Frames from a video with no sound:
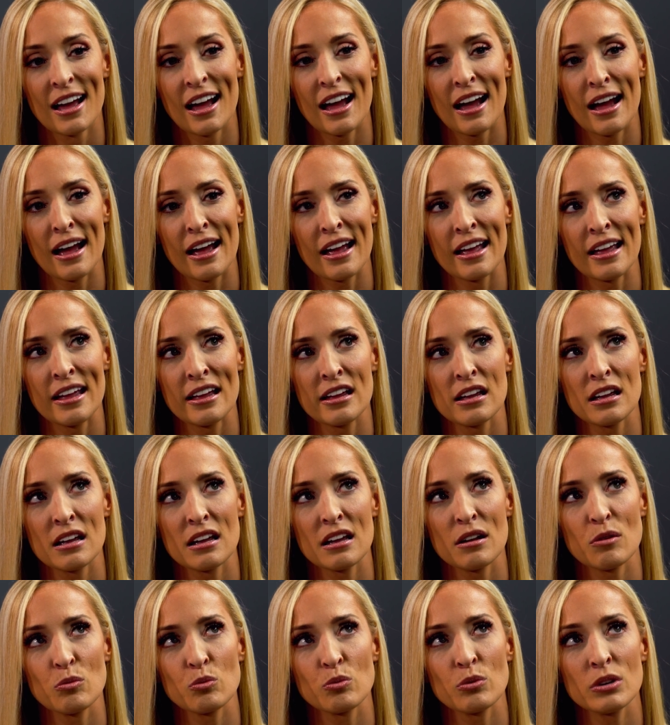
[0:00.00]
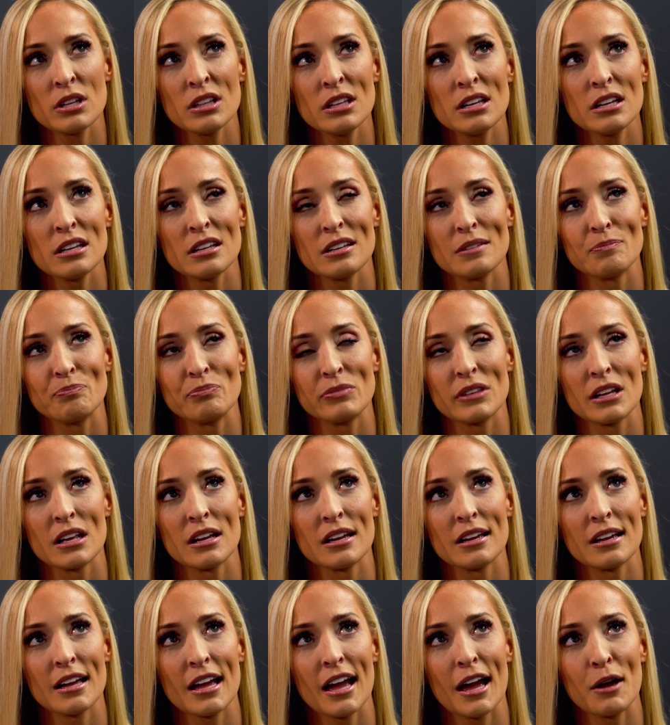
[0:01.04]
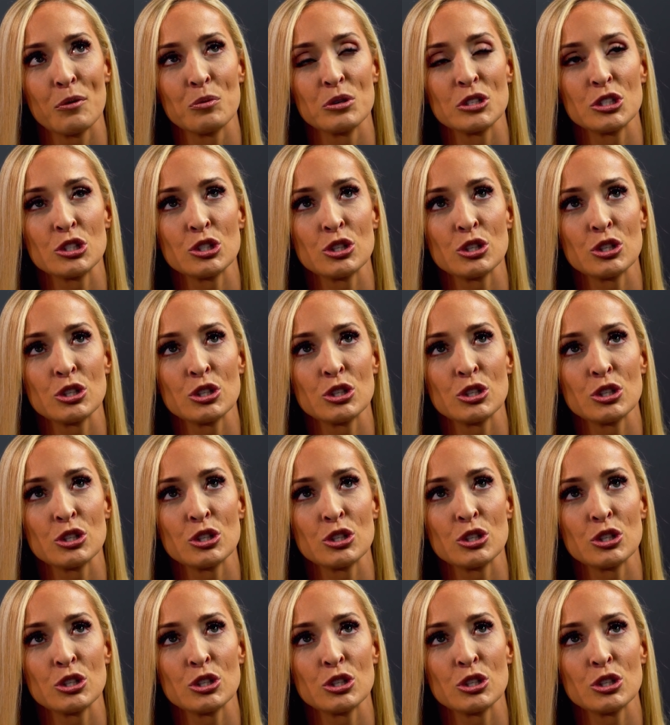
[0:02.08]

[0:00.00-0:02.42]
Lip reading: I was